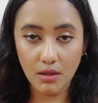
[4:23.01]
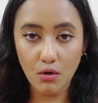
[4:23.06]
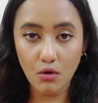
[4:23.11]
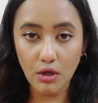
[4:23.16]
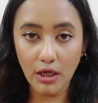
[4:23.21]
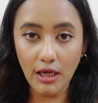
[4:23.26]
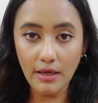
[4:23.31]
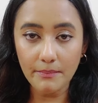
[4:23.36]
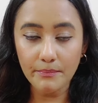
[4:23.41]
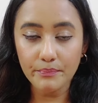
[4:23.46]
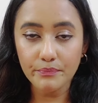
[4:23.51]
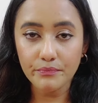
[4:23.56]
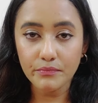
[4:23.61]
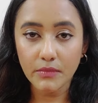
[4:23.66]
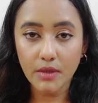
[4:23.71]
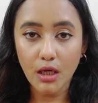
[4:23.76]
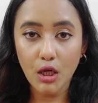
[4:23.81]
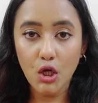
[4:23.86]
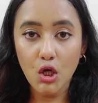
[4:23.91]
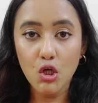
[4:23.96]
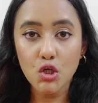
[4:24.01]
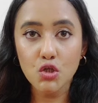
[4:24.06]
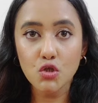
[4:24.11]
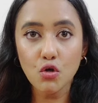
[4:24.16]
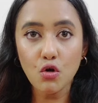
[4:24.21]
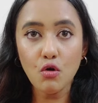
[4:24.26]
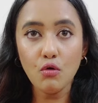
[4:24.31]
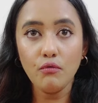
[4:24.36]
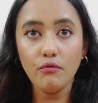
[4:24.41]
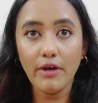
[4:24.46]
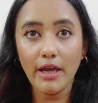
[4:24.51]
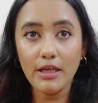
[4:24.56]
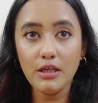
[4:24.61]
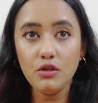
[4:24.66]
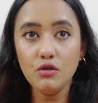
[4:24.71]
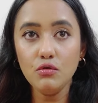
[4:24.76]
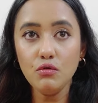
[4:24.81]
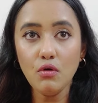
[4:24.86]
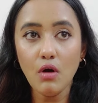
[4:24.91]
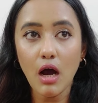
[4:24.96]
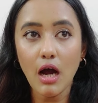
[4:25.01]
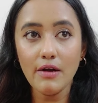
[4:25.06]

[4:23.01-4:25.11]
Okay? So when you